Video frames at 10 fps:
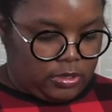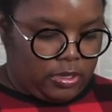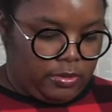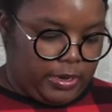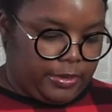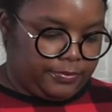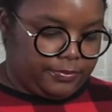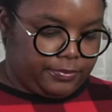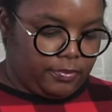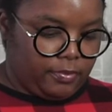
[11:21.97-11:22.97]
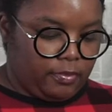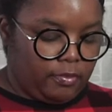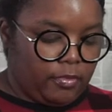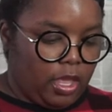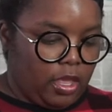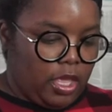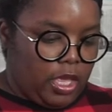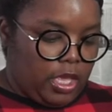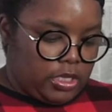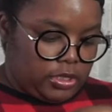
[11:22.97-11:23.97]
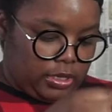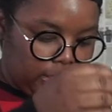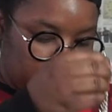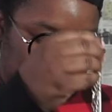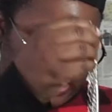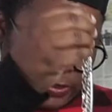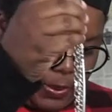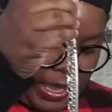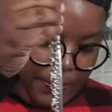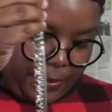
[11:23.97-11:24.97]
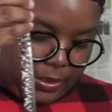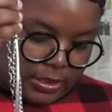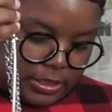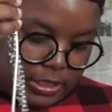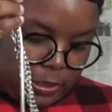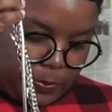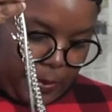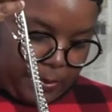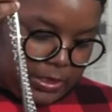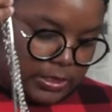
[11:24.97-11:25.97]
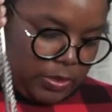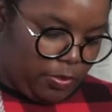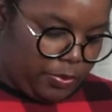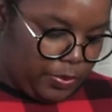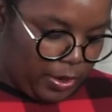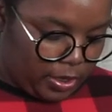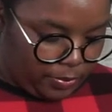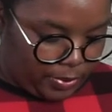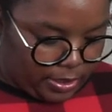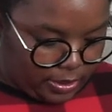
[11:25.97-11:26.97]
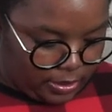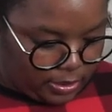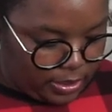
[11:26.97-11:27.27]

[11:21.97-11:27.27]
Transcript: All right. So let's get this popping. Let's see what we're working with here.